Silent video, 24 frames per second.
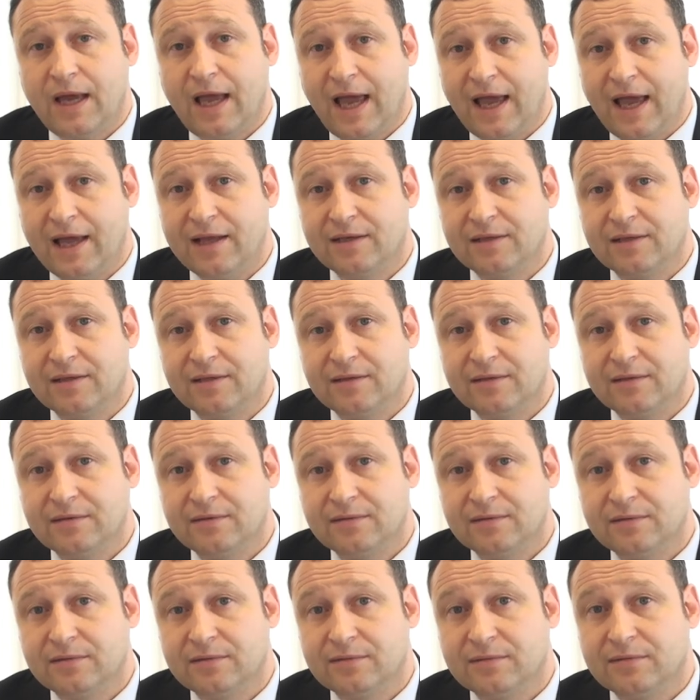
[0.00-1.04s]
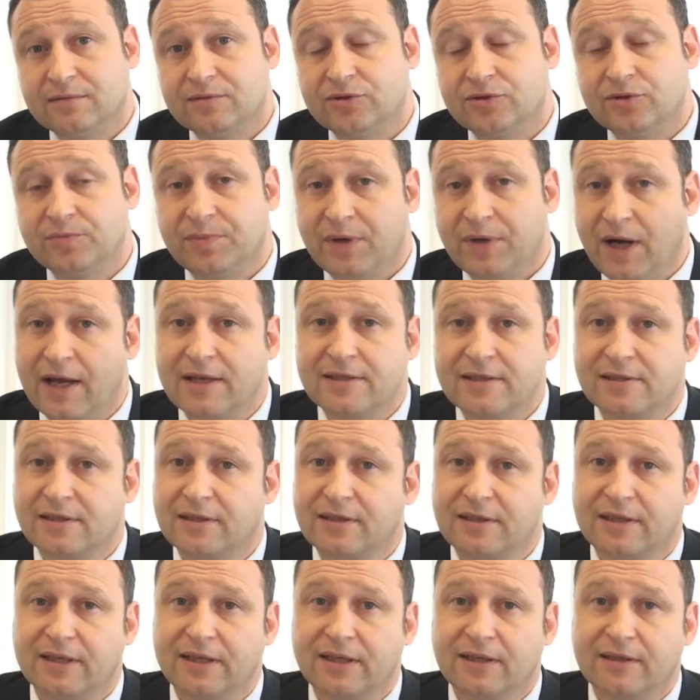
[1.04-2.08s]
And
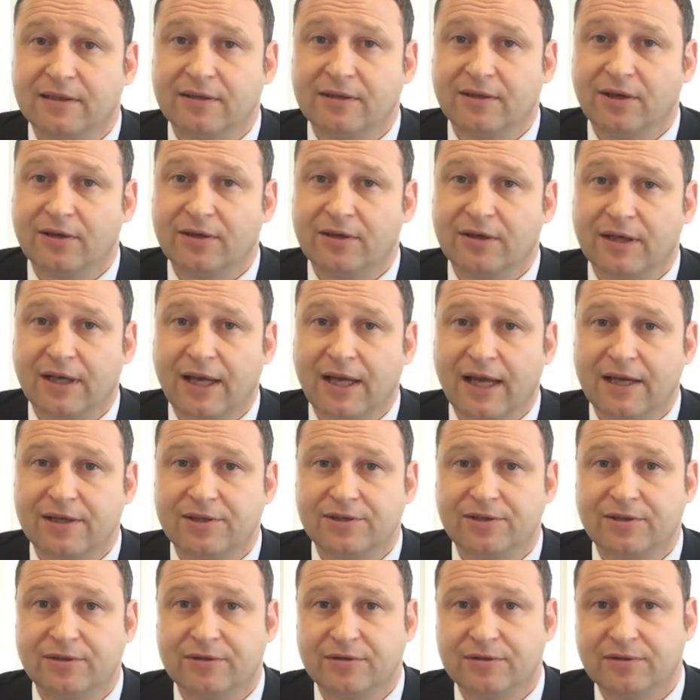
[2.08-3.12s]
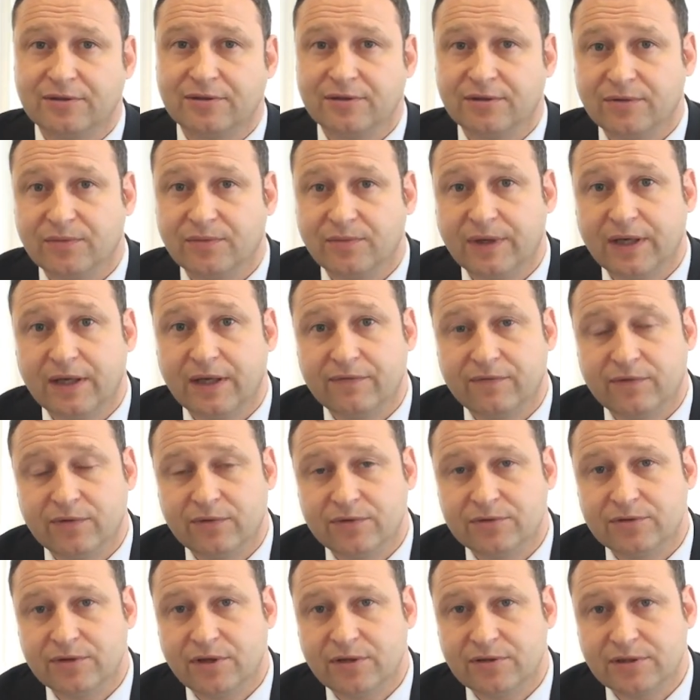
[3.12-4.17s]
surprisingly, on occasions, we have
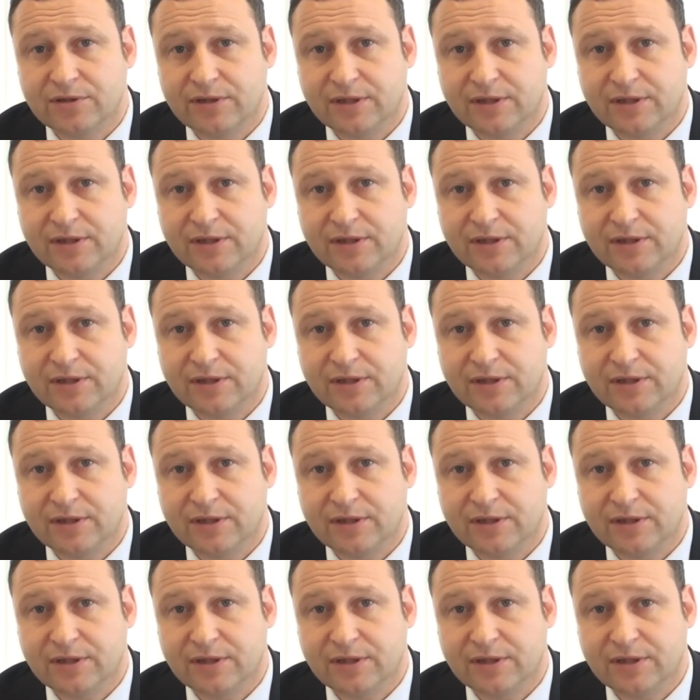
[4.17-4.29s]
also